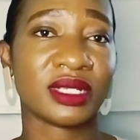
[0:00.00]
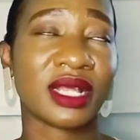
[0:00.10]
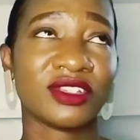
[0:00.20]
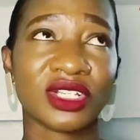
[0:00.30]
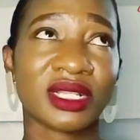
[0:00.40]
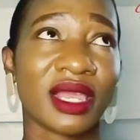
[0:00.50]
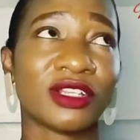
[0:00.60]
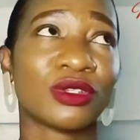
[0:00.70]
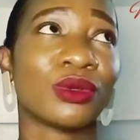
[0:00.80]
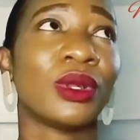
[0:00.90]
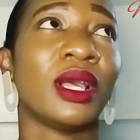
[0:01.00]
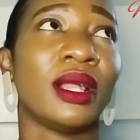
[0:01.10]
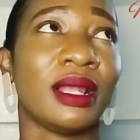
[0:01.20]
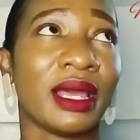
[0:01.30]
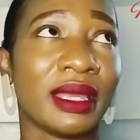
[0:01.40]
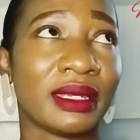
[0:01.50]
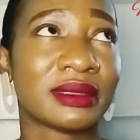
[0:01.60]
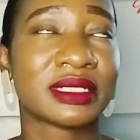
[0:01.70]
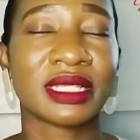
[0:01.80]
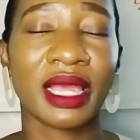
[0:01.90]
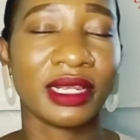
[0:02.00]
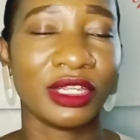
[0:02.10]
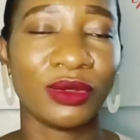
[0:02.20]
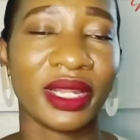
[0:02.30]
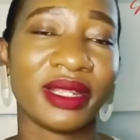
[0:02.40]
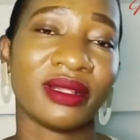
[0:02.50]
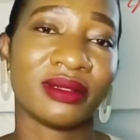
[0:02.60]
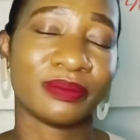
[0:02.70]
I'd just like to like tell you that